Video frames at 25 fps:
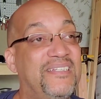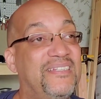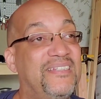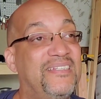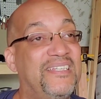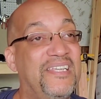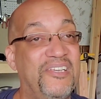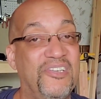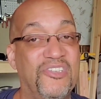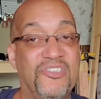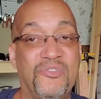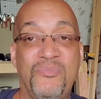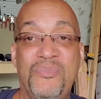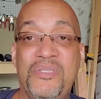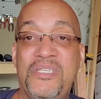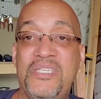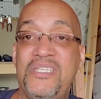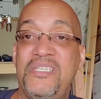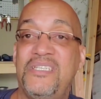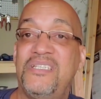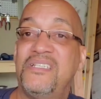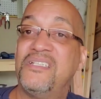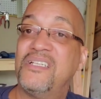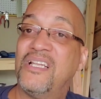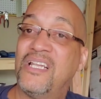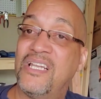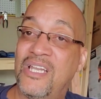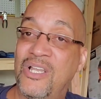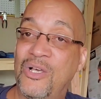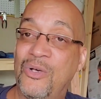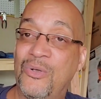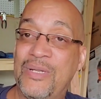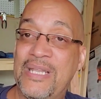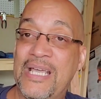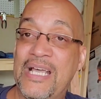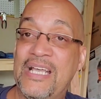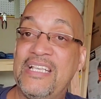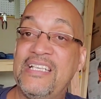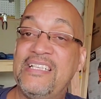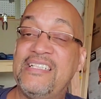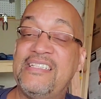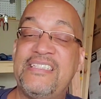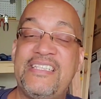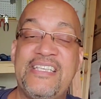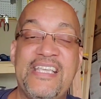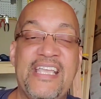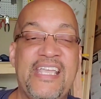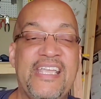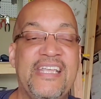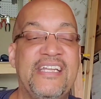tells me the lowdown. He's
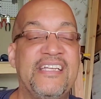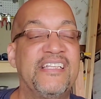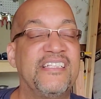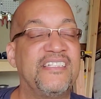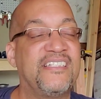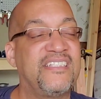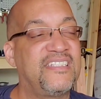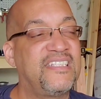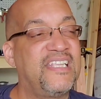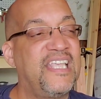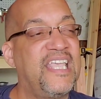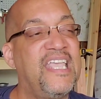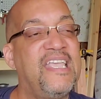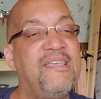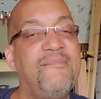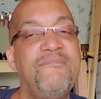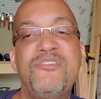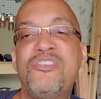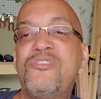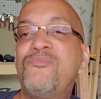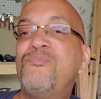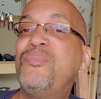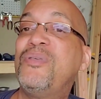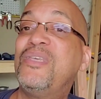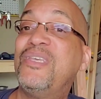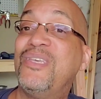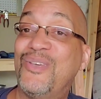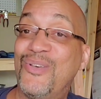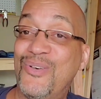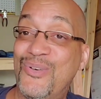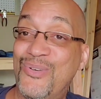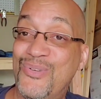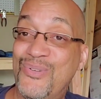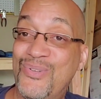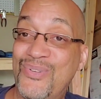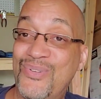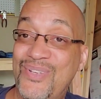saying the same spiel